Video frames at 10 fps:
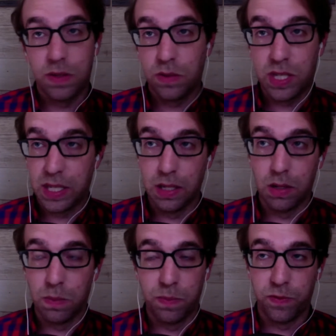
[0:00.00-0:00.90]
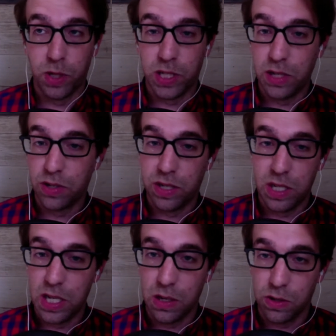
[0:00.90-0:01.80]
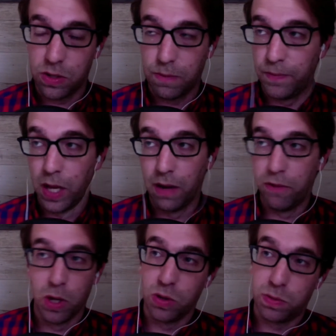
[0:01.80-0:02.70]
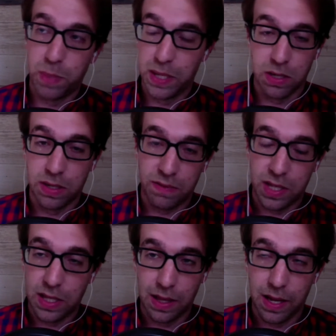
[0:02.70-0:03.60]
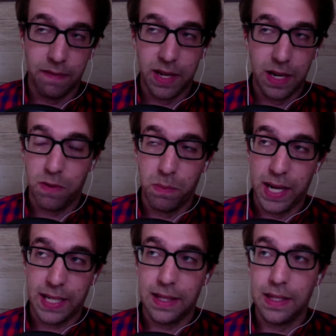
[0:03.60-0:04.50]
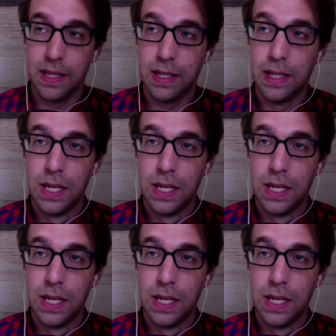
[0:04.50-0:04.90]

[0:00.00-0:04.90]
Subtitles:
still for years and years. None of those pitches have seen the light of day from back then.